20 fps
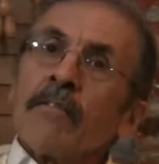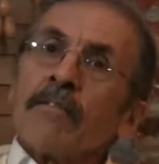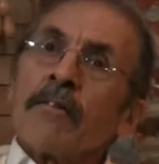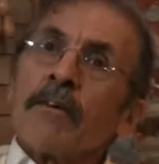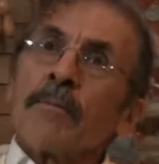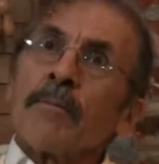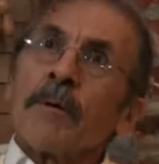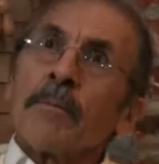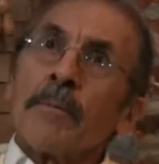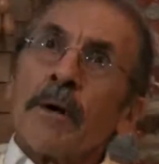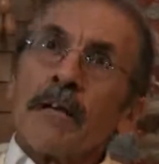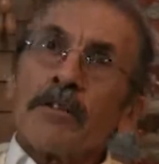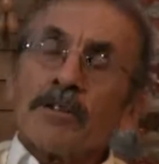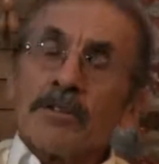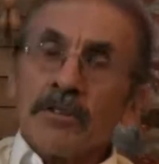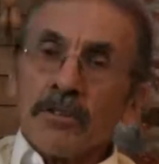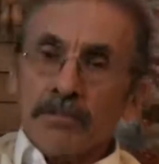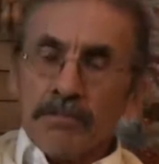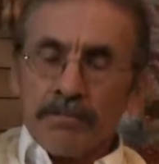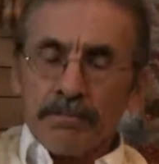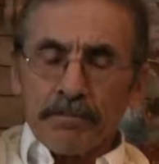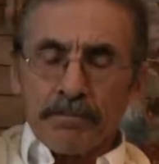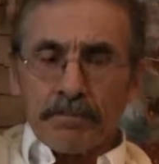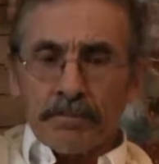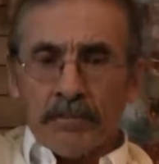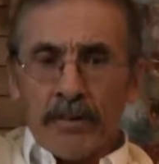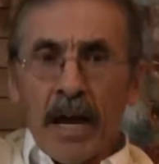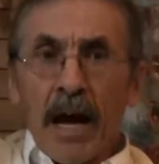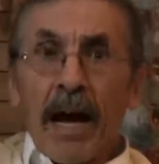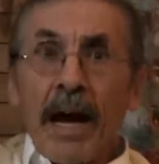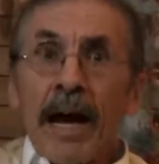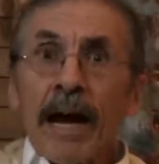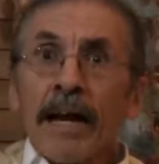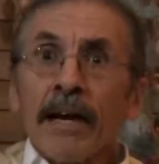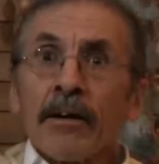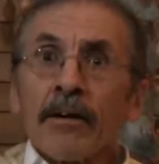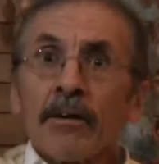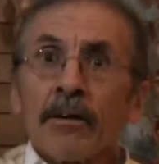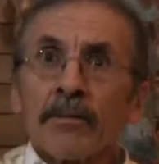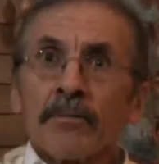from a much
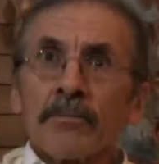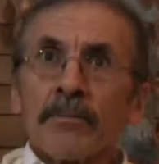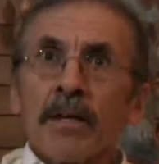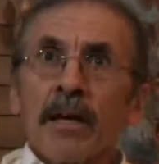higher